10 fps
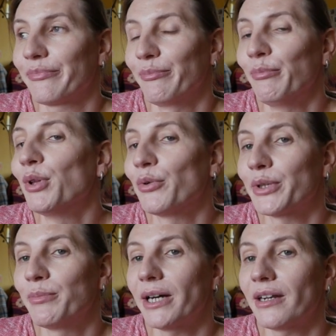
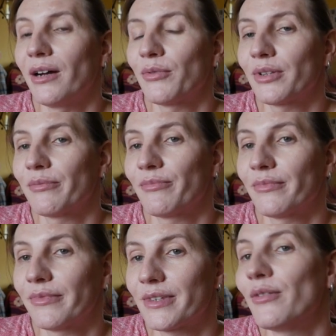blurred background.
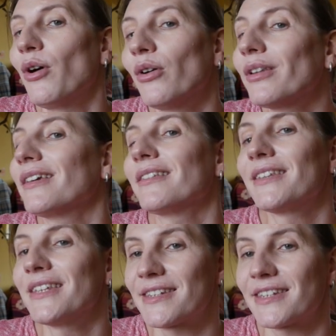Only in
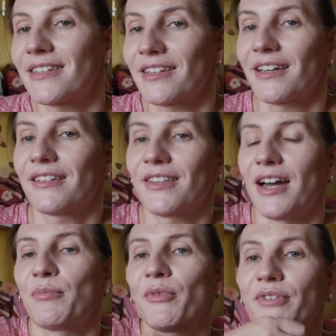this
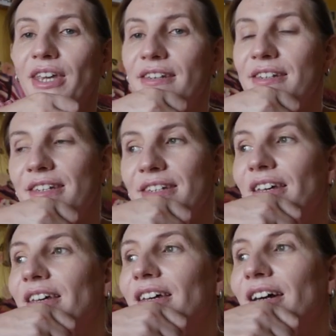type of cases
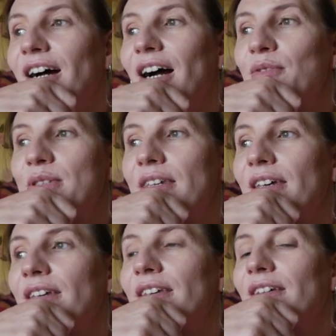I would
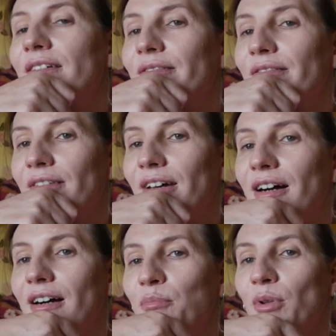say
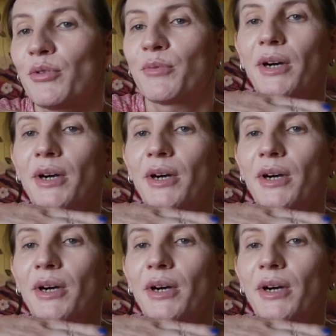blurred